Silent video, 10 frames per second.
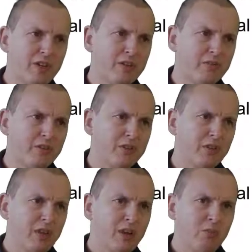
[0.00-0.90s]
shifters,
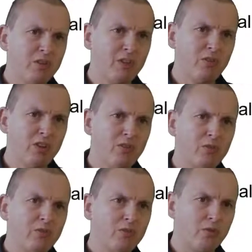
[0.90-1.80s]
but then you need to
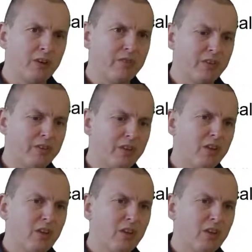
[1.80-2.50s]
control everything.